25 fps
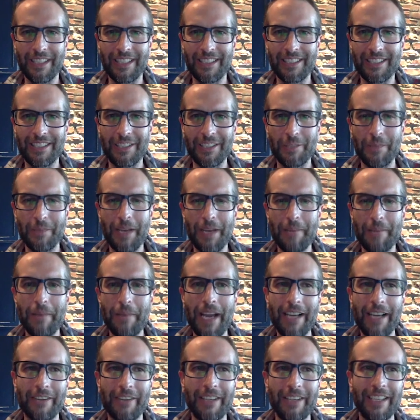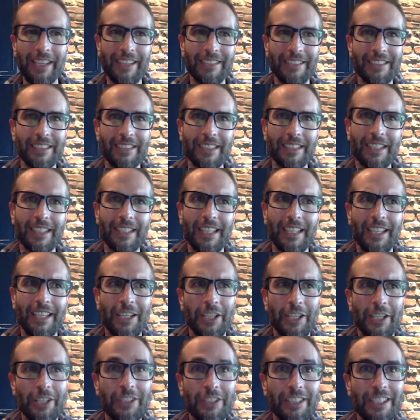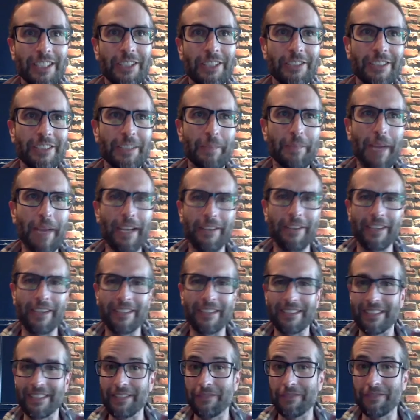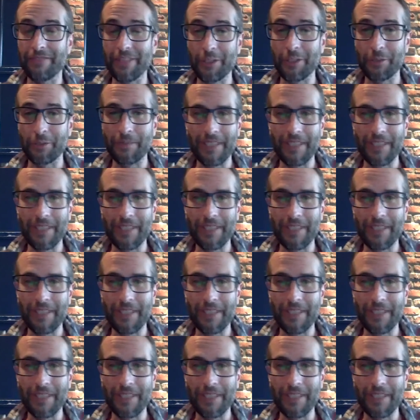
So my background early, early backgrounds in film.